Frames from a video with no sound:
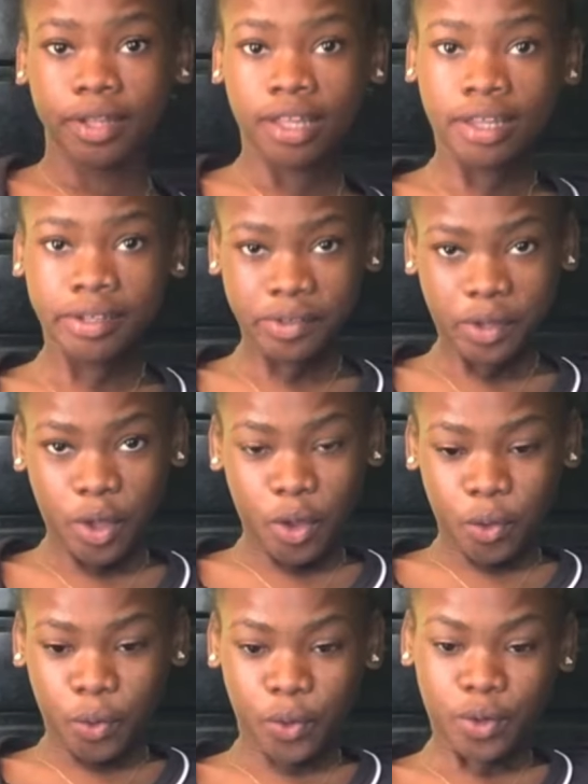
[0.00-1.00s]
it's so
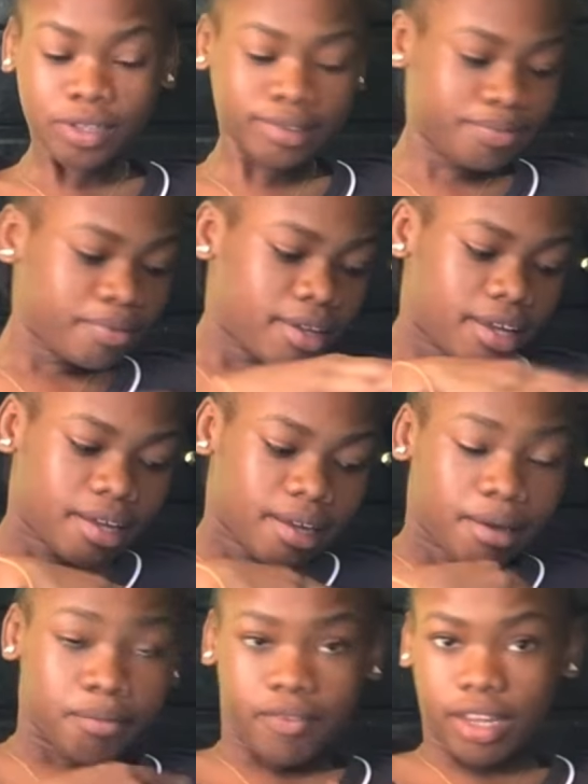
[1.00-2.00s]
good.
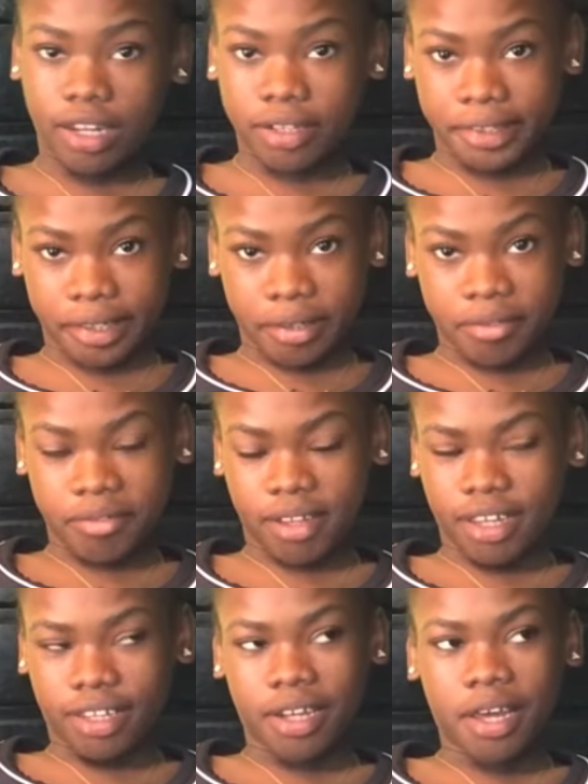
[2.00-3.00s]
I'm finally done,
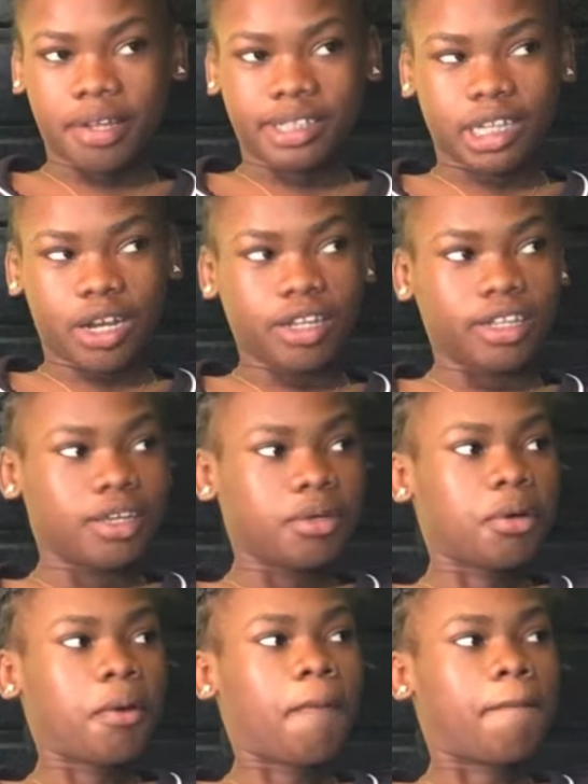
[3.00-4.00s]
like, not entirely,
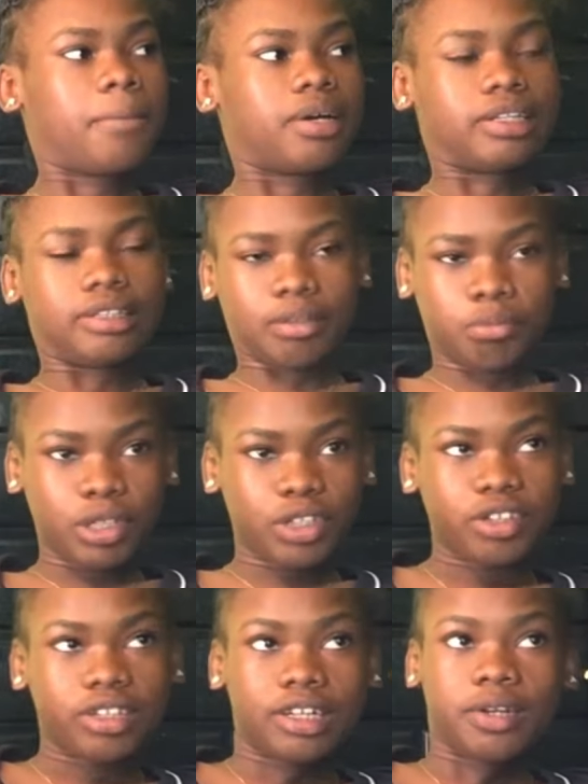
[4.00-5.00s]
but I'm
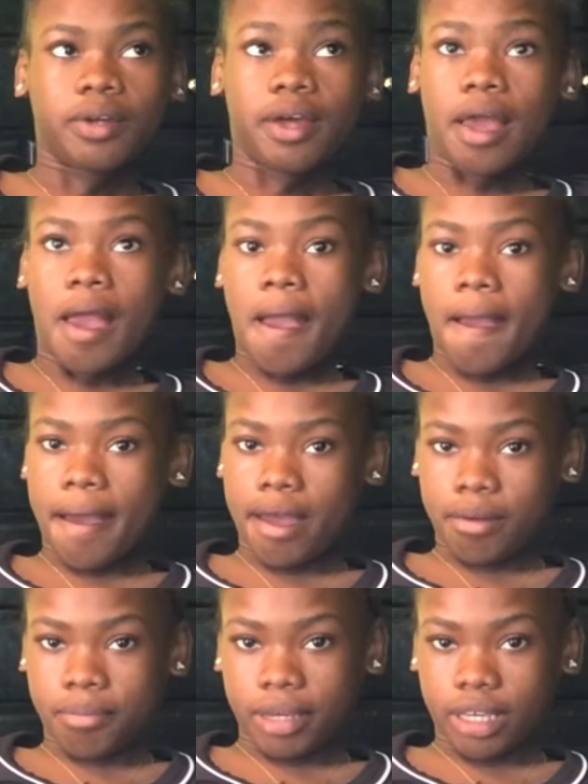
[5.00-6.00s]
done.
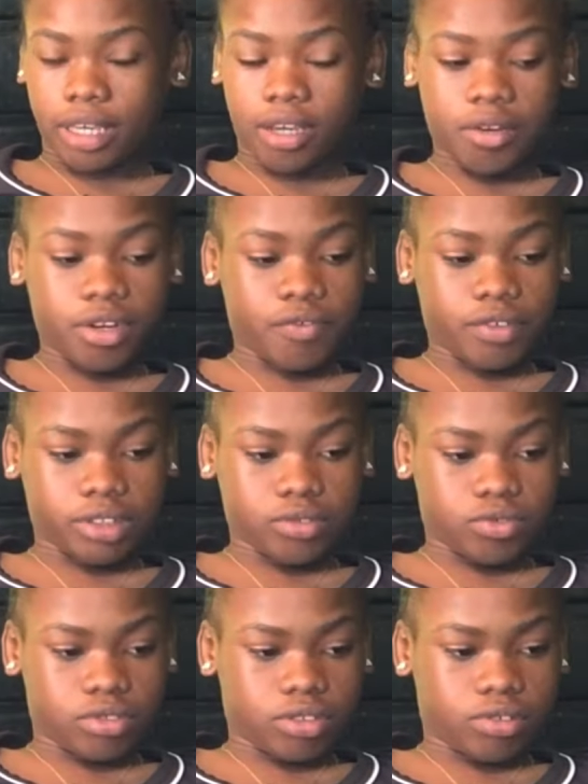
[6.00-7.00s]
I'm gonna get ready for
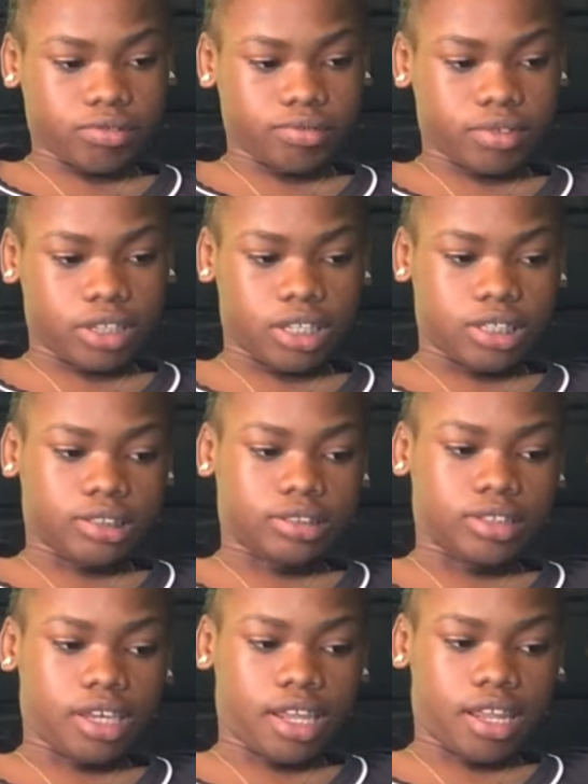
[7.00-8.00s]
school now. It's
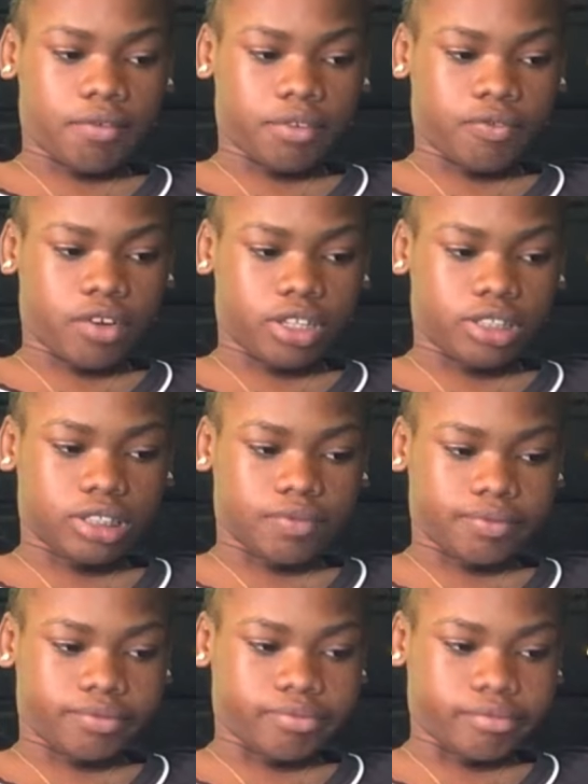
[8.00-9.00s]

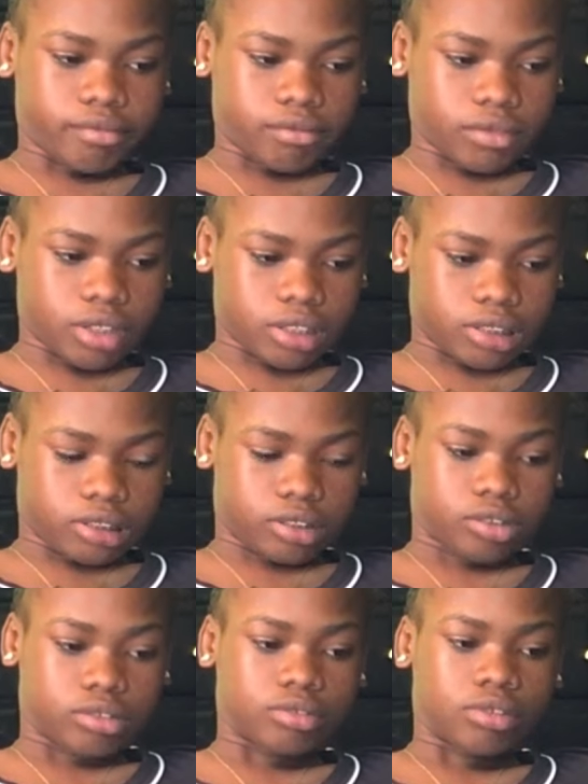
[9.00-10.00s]
11:47.
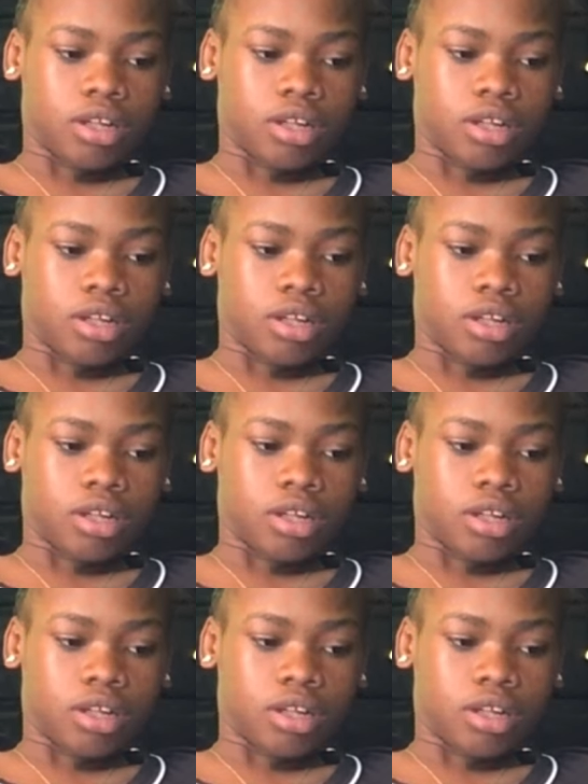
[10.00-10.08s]
So